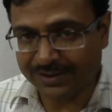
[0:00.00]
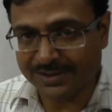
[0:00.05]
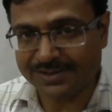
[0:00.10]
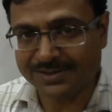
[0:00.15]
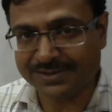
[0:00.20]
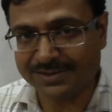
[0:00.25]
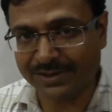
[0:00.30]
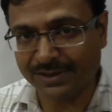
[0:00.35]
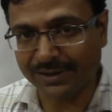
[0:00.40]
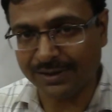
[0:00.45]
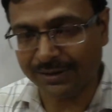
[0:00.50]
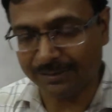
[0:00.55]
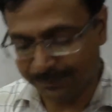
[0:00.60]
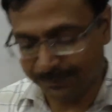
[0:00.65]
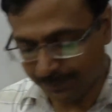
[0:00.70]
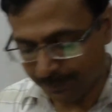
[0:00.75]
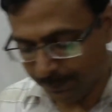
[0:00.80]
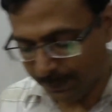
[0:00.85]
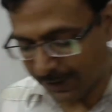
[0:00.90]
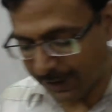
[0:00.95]
this
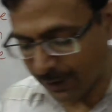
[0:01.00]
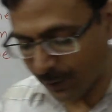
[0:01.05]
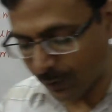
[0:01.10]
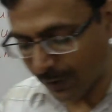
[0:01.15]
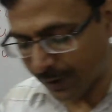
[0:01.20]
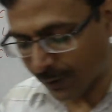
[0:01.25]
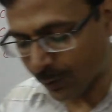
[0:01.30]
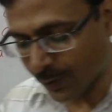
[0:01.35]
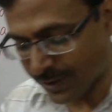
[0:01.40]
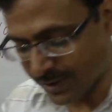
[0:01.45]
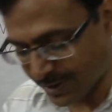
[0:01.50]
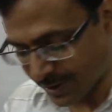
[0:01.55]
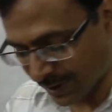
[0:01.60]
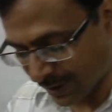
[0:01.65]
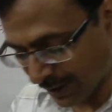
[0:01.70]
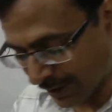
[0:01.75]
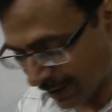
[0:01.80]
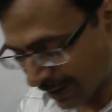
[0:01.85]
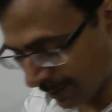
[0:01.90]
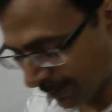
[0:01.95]
particular question
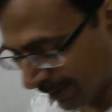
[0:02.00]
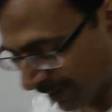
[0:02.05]
a little